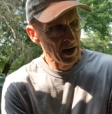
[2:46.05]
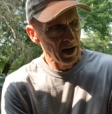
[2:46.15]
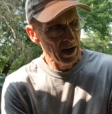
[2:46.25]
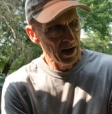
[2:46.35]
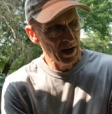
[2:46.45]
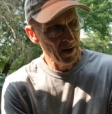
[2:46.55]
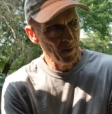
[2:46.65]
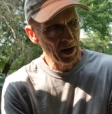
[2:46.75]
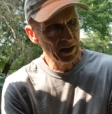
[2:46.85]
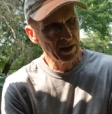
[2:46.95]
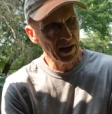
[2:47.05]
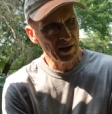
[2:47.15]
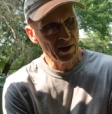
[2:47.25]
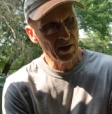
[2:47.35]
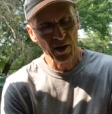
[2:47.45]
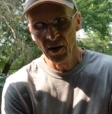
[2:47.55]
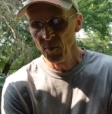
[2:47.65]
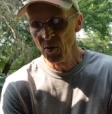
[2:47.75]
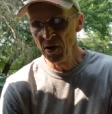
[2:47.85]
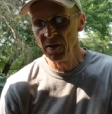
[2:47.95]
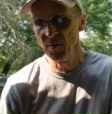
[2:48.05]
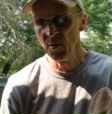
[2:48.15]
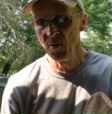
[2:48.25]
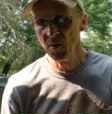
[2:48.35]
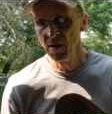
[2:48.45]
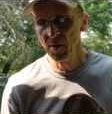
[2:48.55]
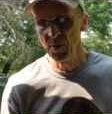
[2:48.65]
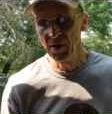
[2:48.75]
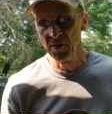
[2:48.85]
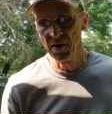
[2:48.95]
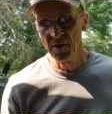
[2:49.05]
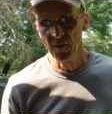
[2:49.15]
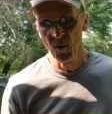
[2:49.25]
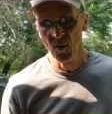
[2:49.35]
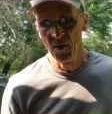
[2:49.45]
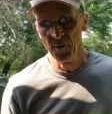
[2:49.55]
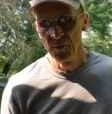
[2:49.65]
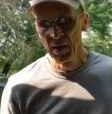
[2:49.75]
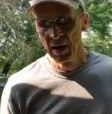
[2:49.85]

It makes that breathable up under there for them.